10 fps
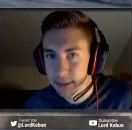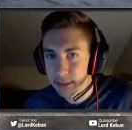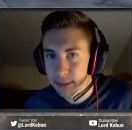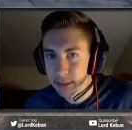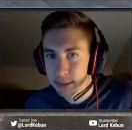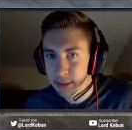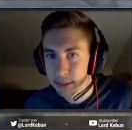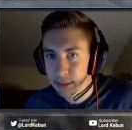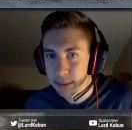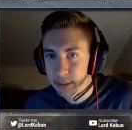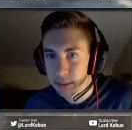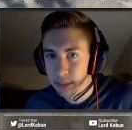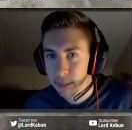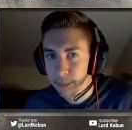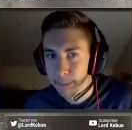
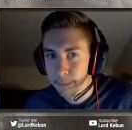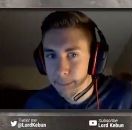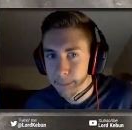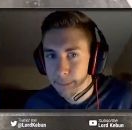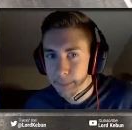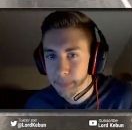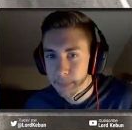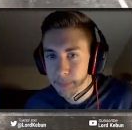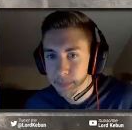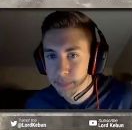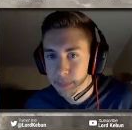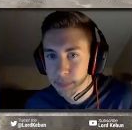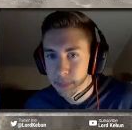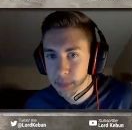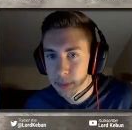
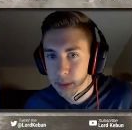Nobody speaks.